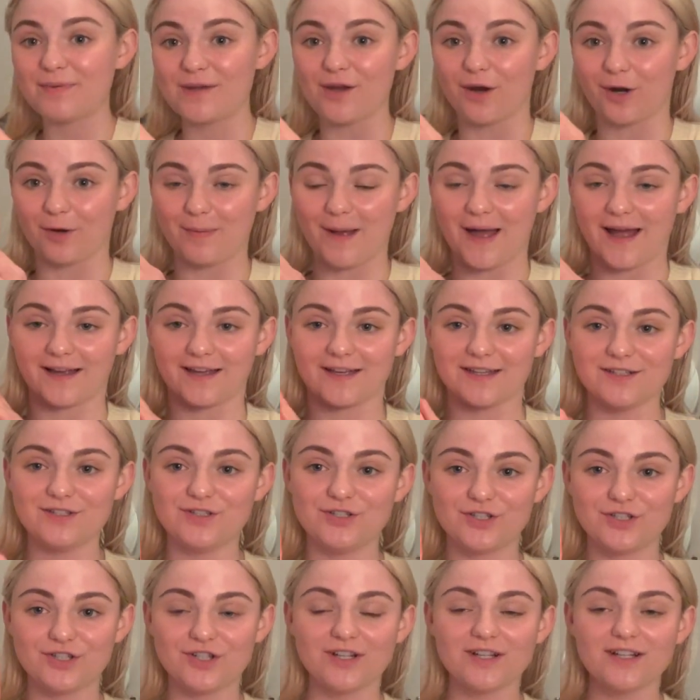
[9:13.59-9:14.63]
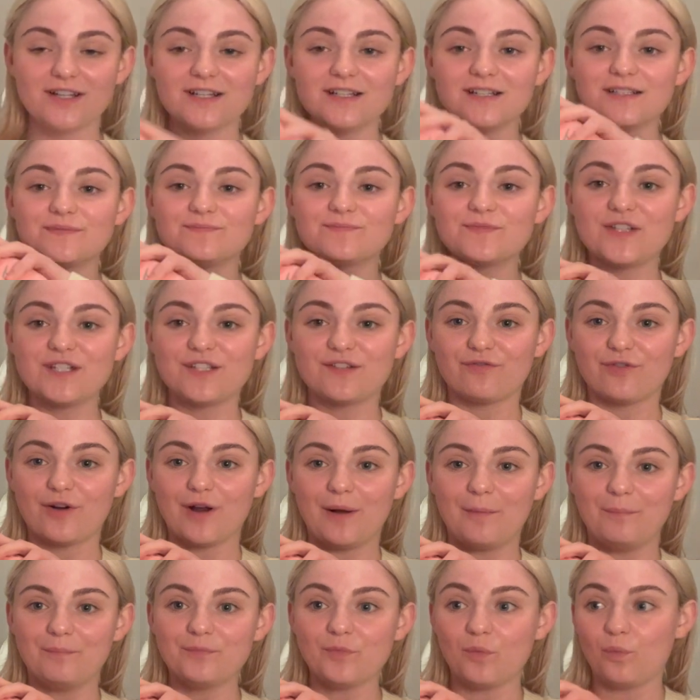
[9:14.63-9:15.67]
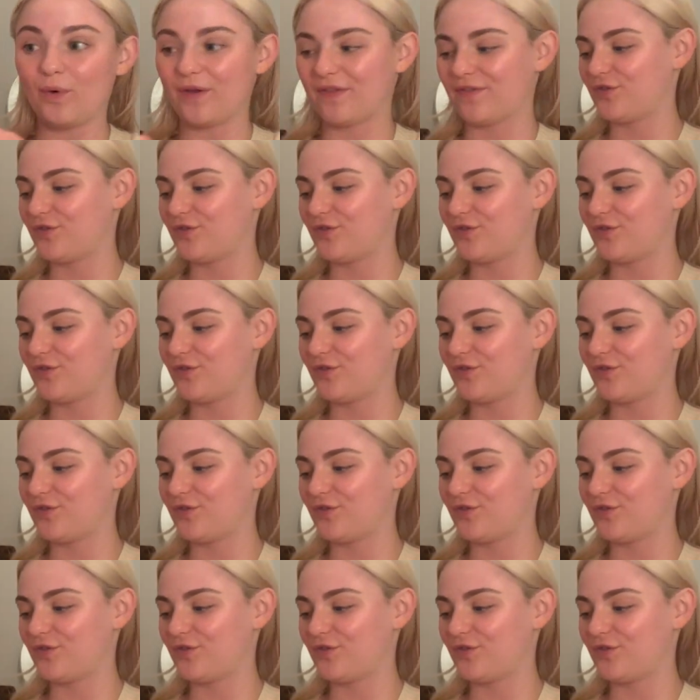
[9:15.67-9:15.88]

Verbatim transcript: P R package is from With